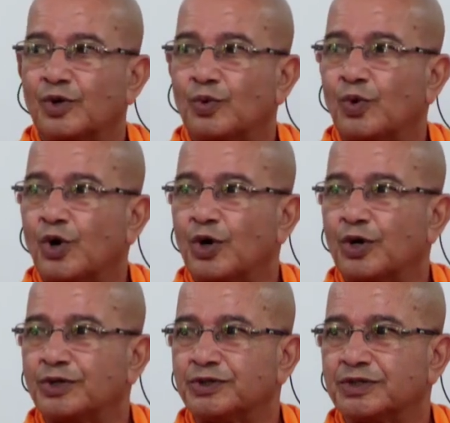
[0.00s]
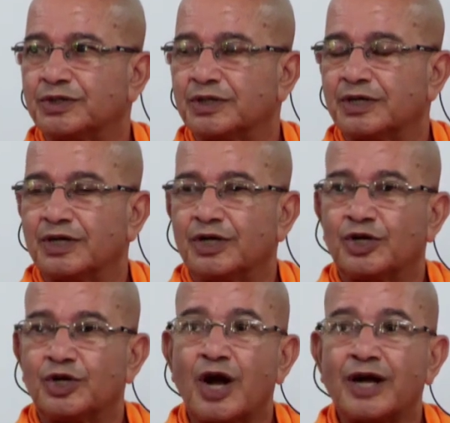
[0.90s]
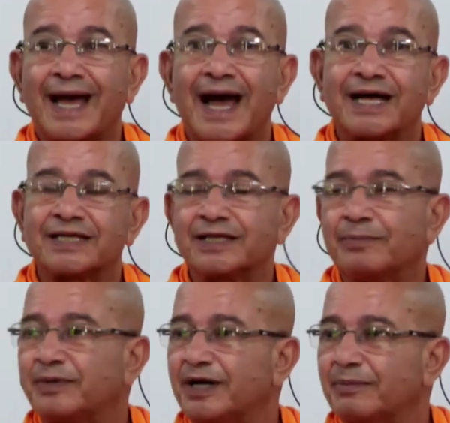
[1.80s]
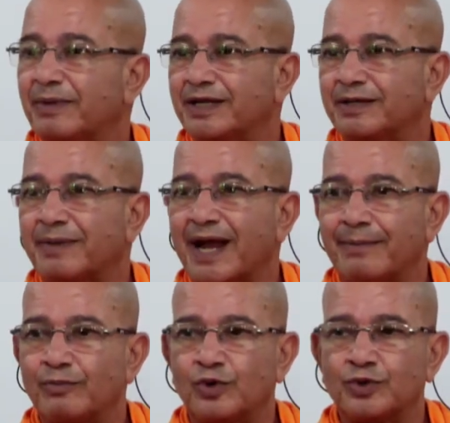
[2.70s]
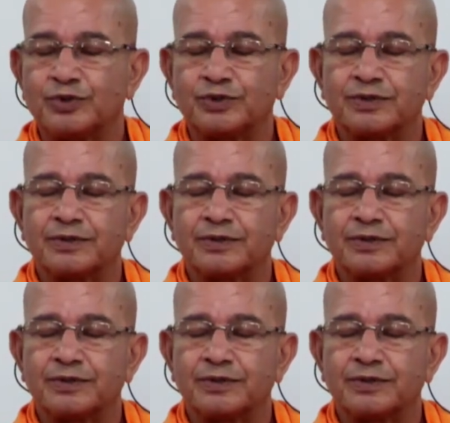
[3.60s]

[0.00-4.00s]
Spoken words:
was not accepted by the Brahmos,